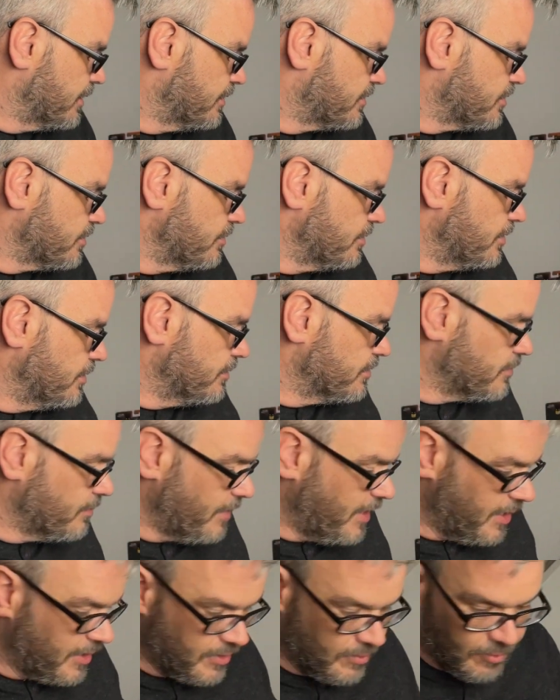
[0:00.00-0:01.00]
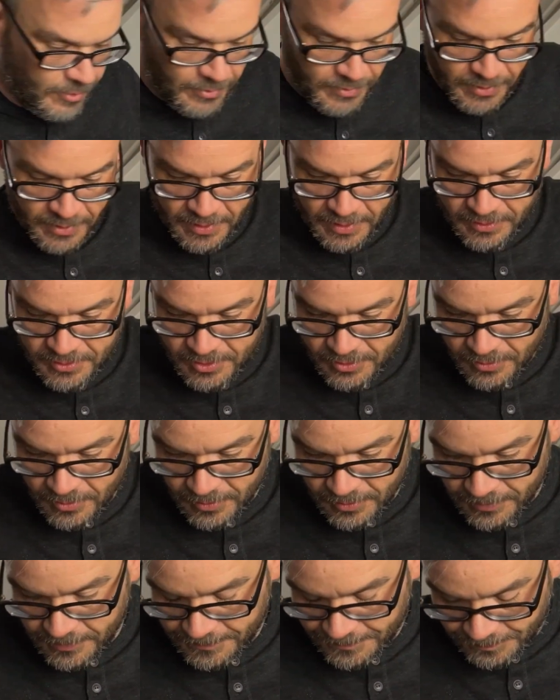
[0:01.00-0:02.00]
get your user manual, you get
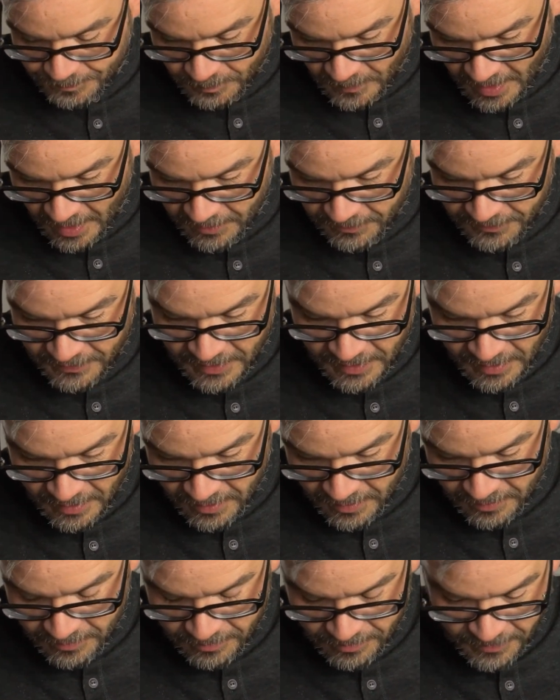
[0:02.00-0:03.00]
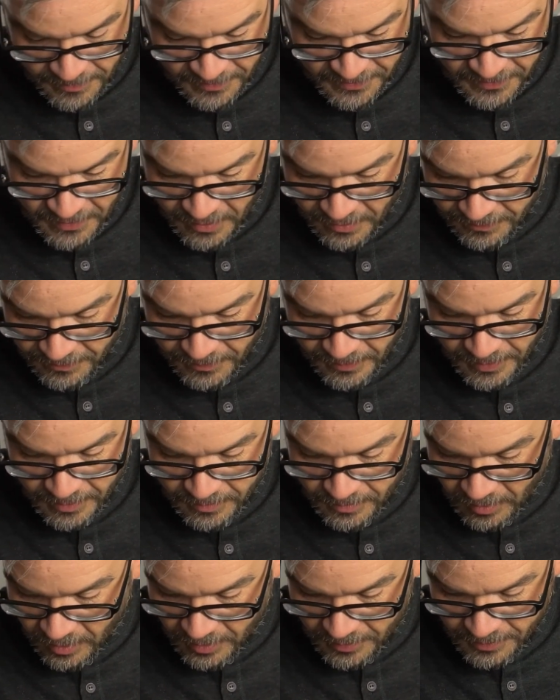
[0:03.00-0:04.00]
your FDA stuff,
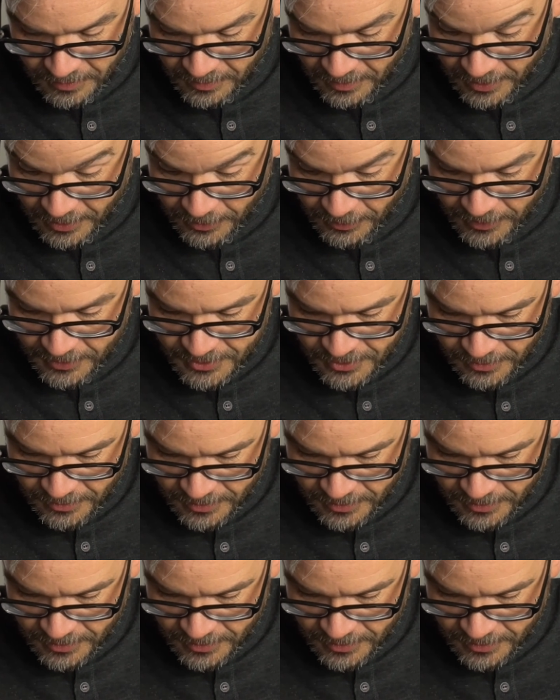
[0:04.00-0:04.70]
like all the literature